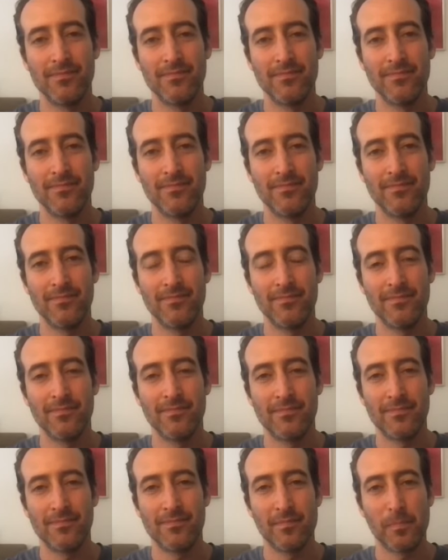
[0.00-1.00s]

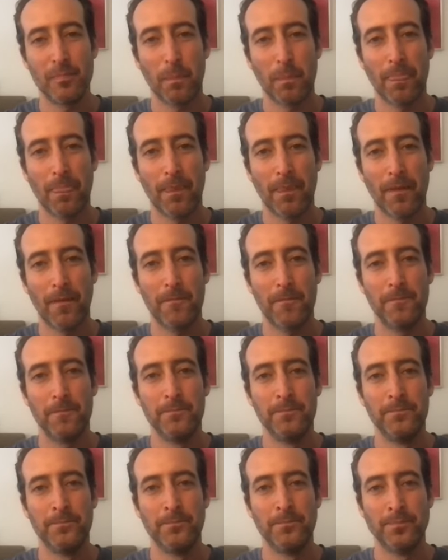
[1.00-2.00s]

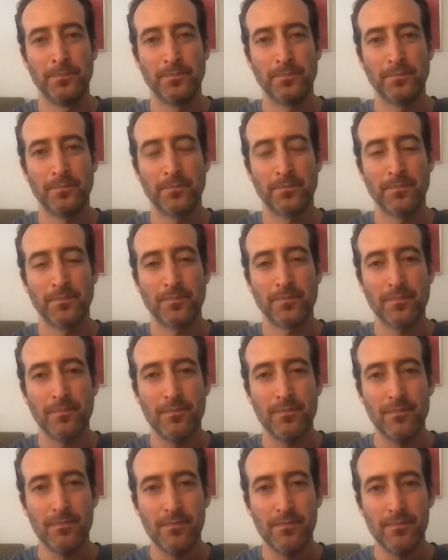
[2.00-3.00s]

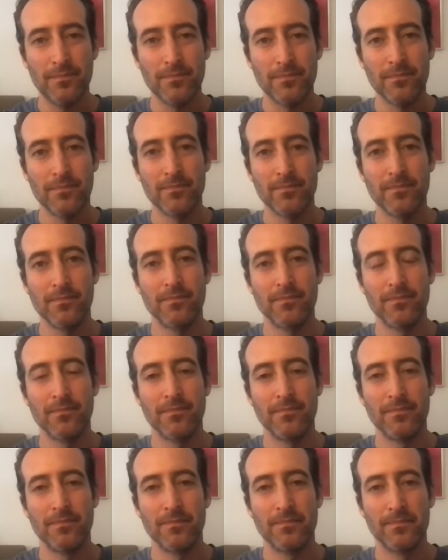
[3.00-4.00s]

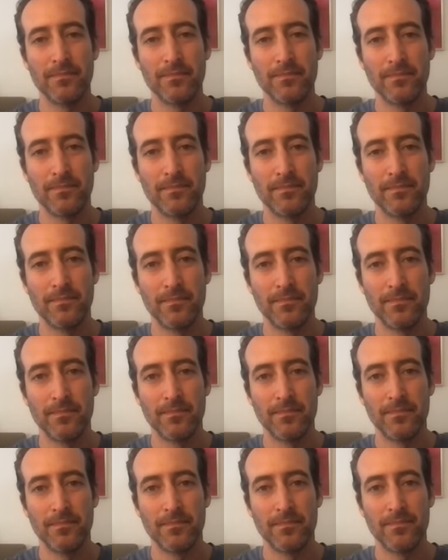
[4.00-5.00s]

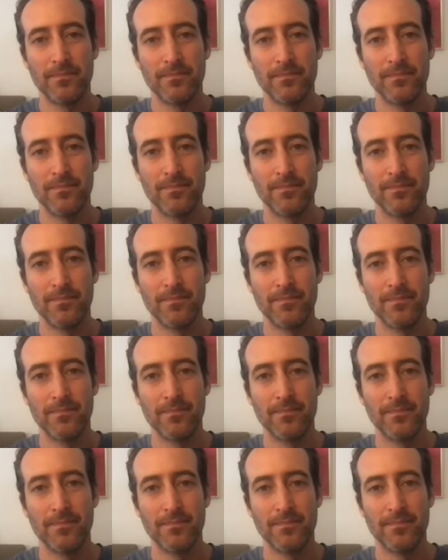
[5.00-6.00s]

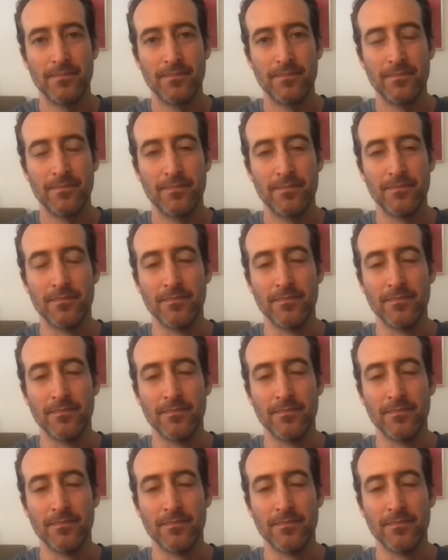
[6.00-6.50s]
[no speech]